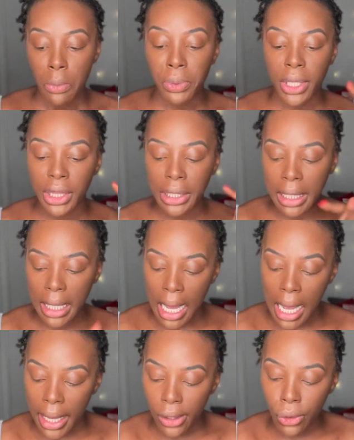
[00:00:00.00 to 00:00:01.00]
but the
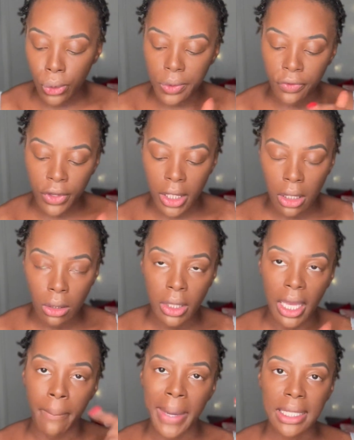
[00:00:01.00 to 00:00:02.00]
guy whose video
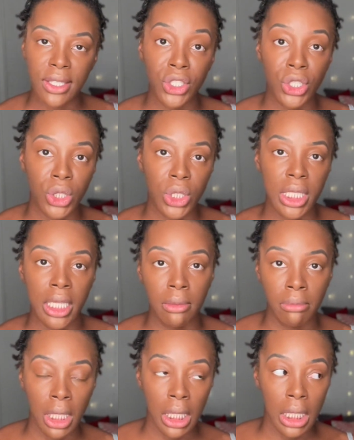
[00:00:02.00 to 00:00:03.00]
that my sister
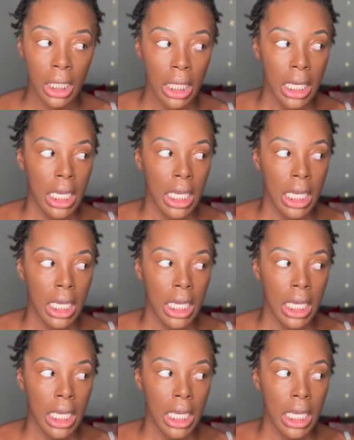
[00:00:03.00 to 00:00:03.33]
sent me,